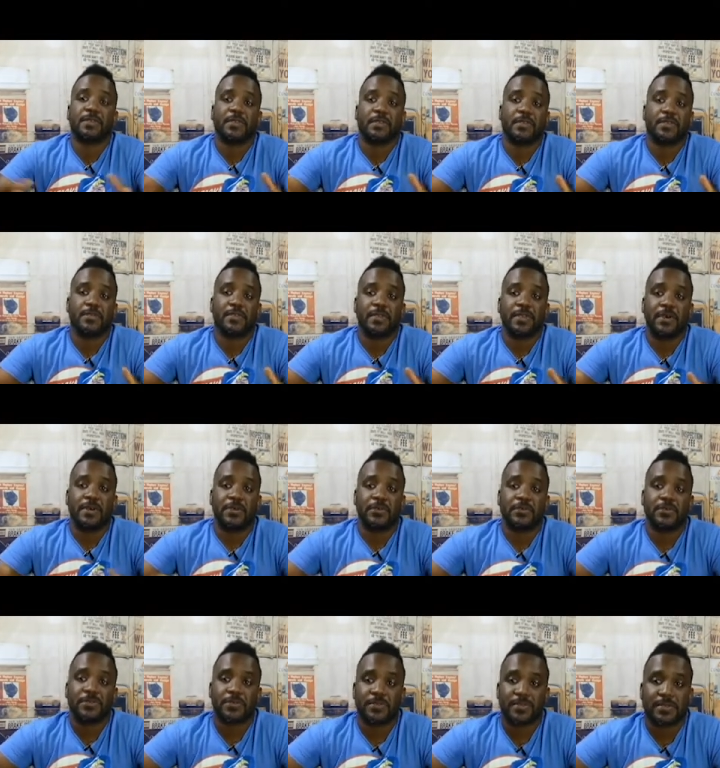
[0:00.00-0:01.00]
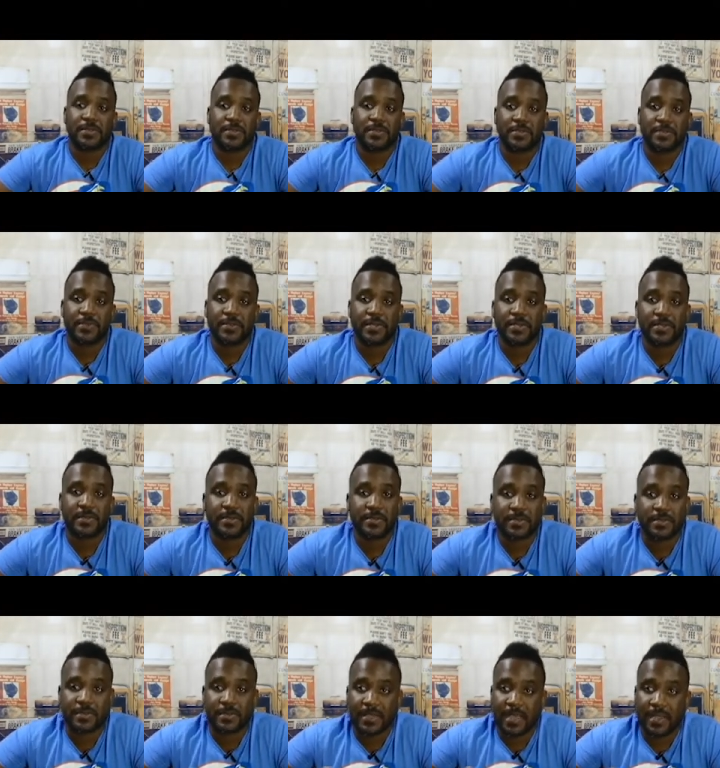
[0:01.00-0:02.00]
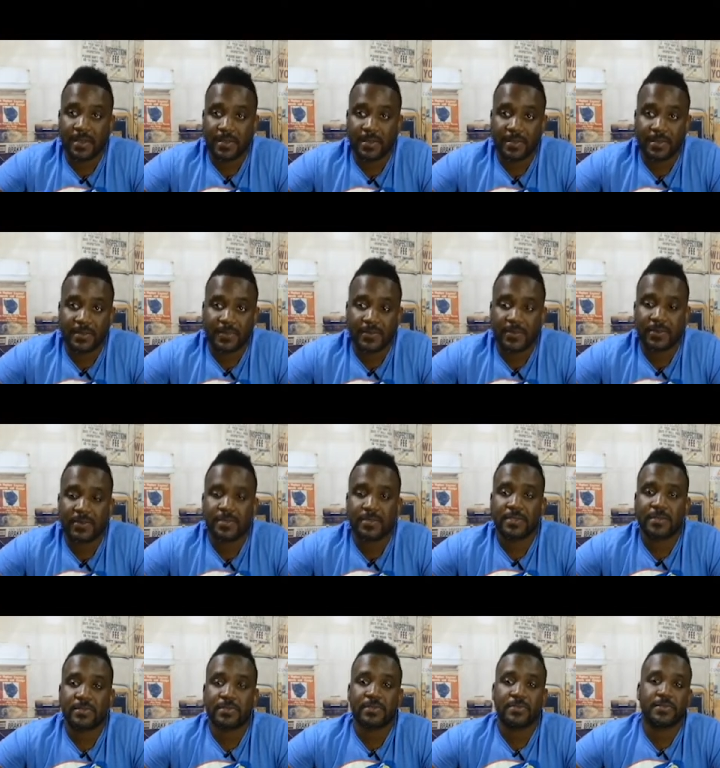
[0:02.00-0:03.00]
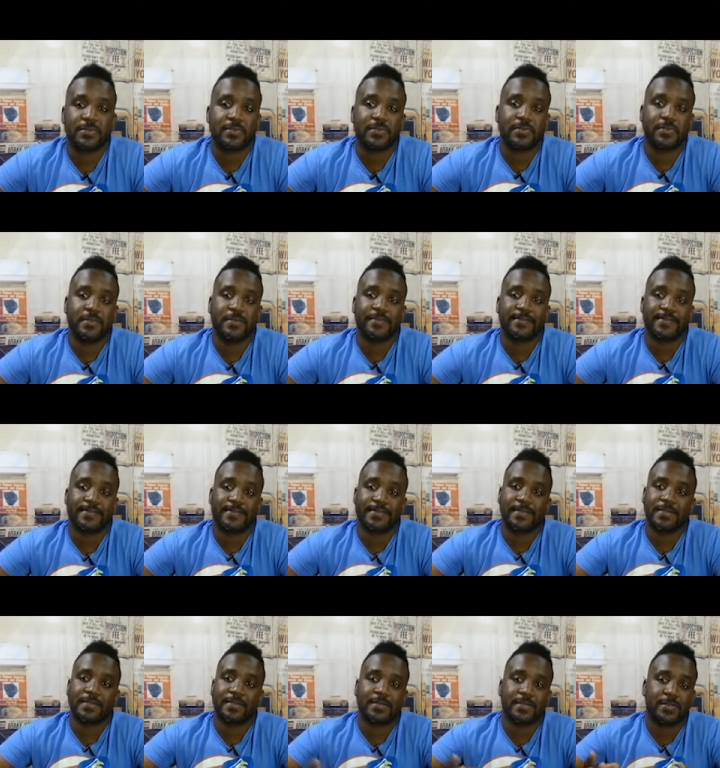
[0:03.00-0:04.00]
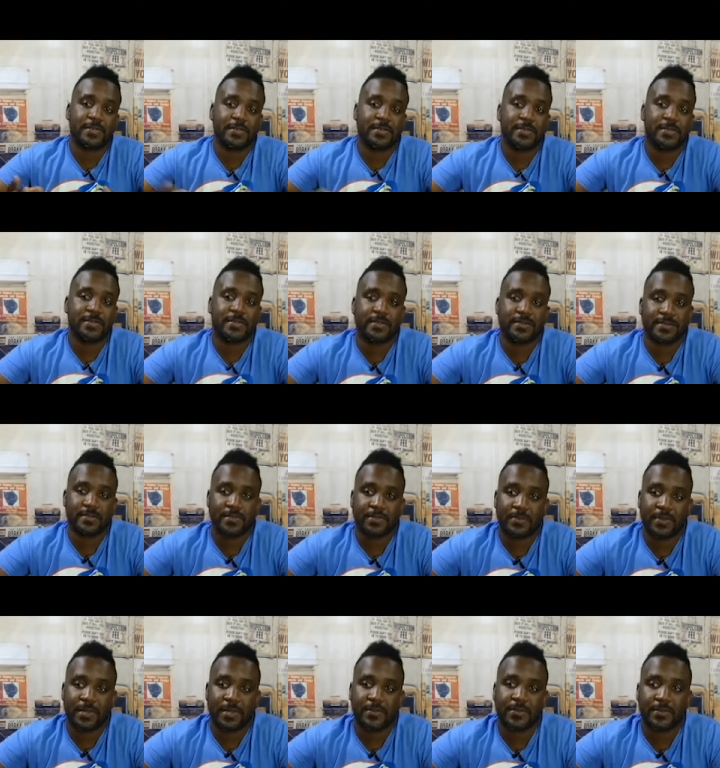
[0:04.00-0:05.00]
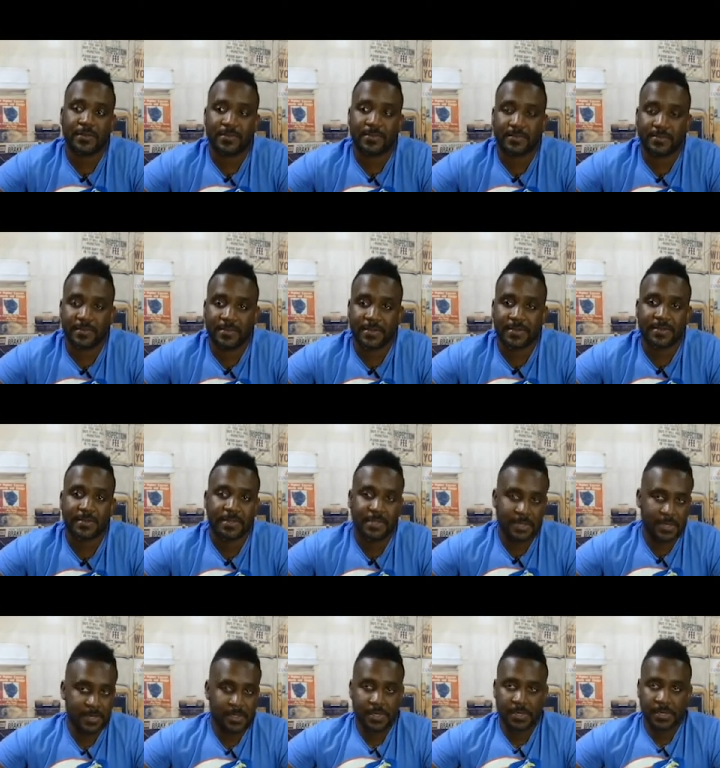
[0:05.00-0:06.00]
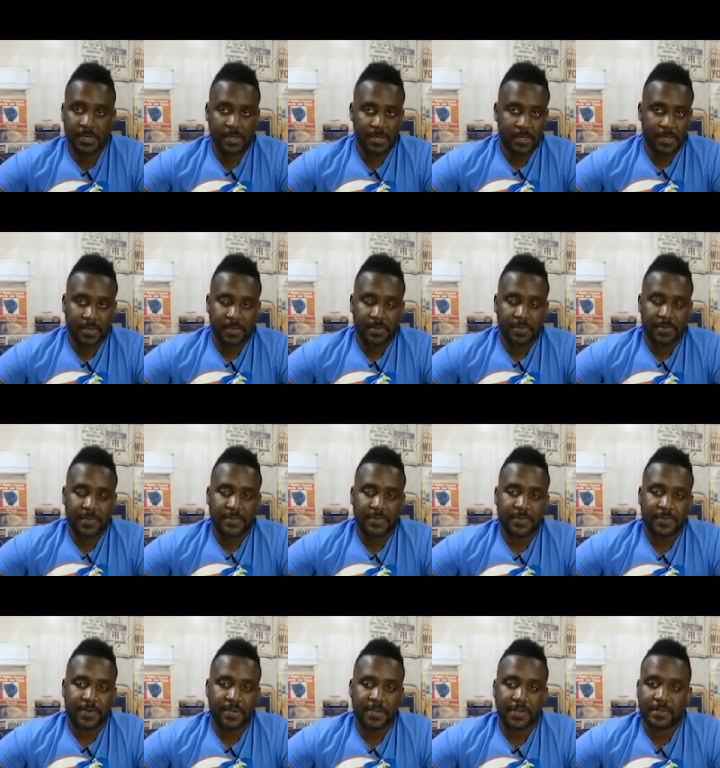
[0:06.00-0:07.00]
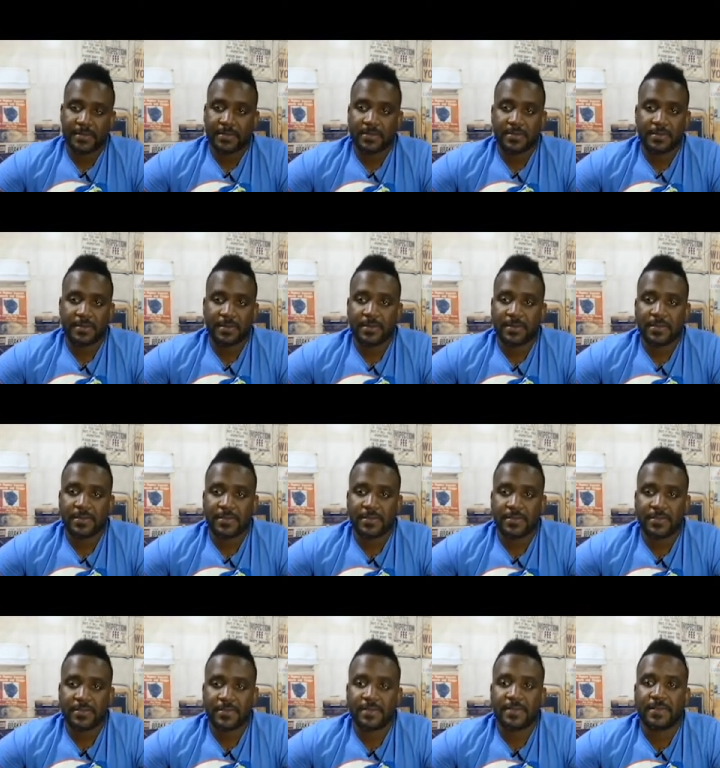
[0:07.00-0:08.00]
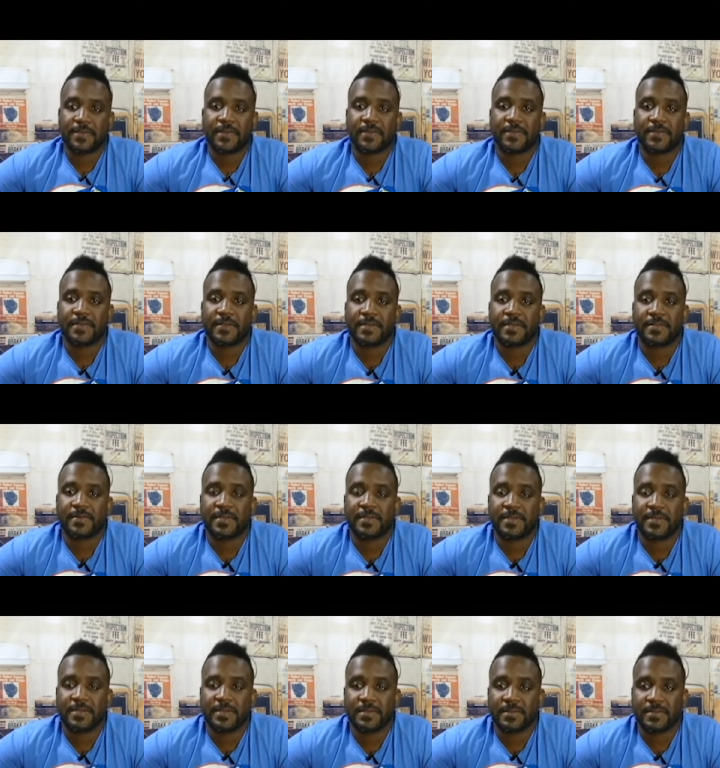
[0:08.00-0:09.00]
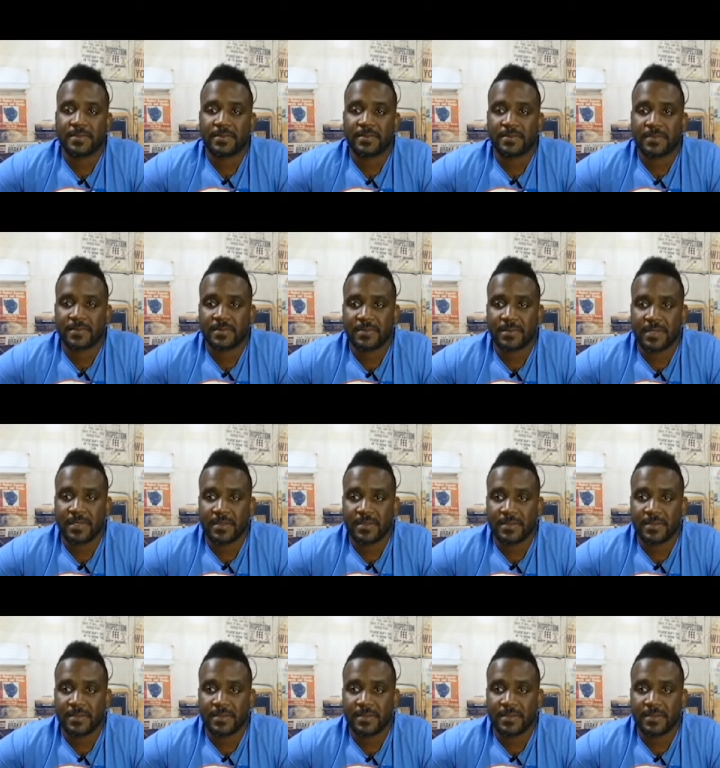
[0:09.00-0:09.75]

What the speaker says: you got O2 sensor readings, catalytic converter issues, exhaust leaks, whatever, misfiring, all this other stuff. There's many things that